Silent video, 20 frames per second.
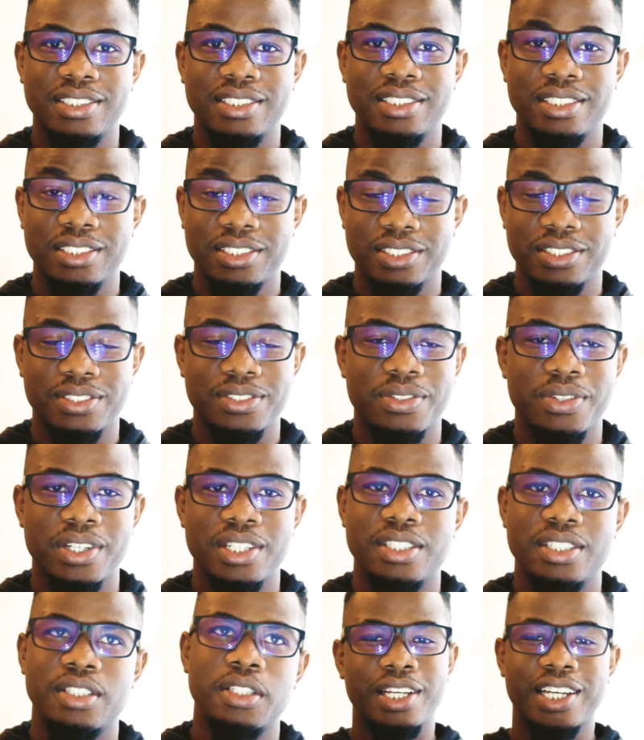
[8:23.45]
That's just
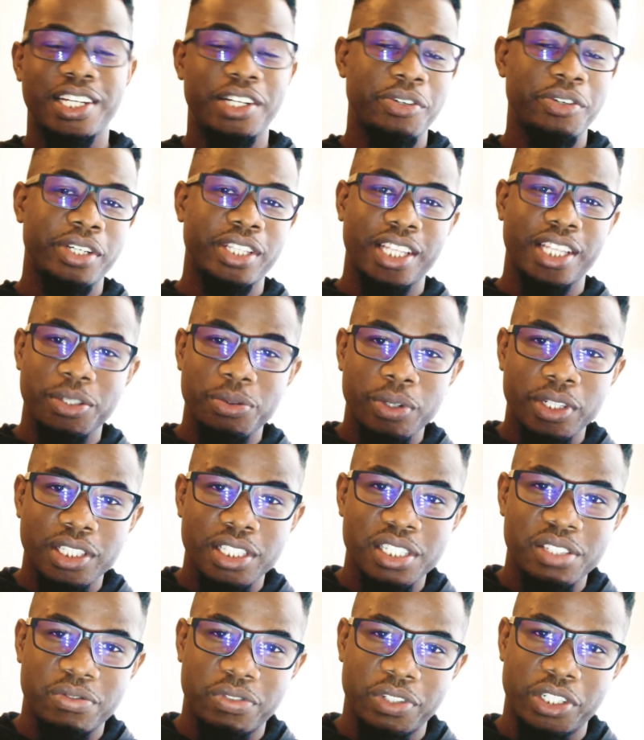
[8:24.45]
crazy. Anyway, that's what
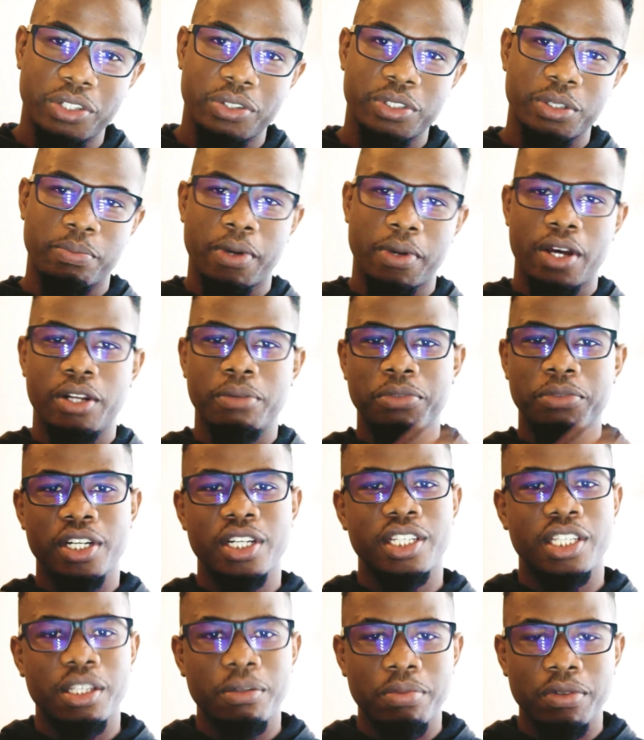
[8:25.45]
this video is about. I'm trying
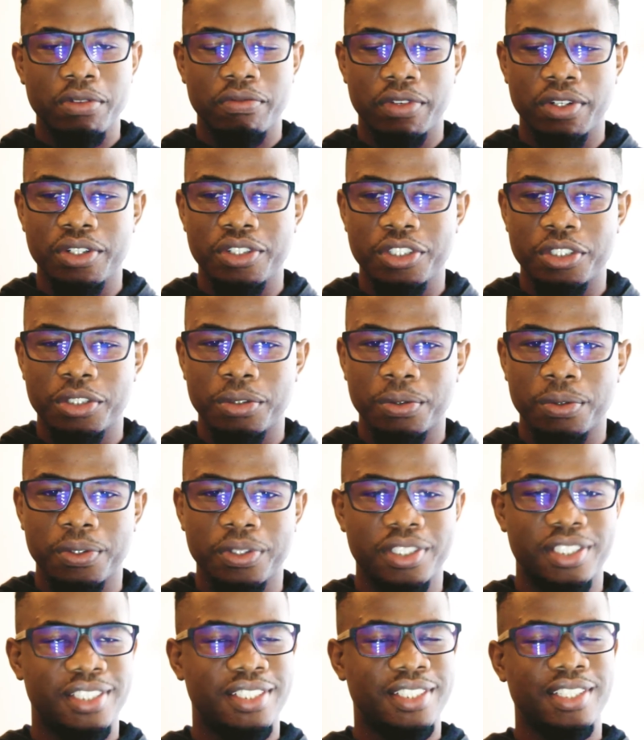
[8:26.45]
to keep it very
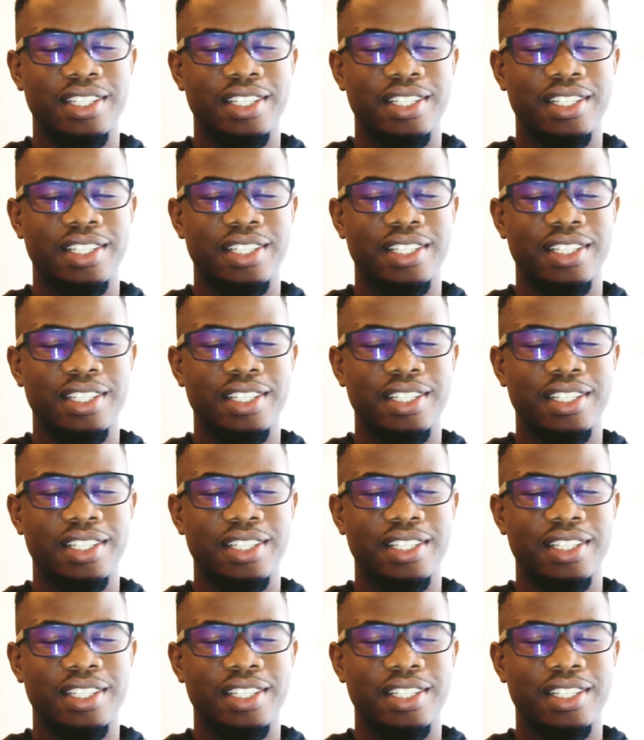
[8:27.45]
short.